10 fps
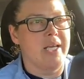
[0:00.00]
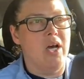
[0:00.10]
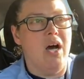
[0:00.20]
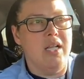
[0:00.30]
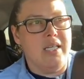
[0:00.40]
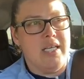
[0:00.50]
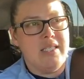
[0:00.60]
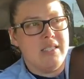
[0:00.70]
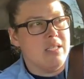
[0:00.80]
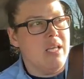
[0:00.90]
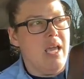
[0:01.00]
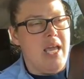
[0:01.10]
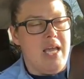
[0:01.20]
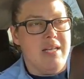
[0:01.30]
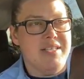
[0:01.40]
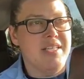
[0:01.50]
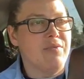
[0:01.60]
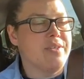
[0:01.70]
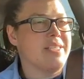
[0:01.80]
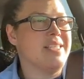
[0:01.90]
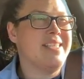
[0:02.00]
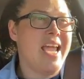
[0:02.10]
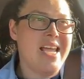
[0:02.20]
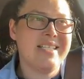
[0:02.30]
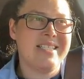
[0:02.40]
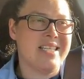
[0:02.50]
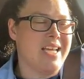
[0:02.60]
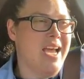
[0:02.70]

colleagues in different states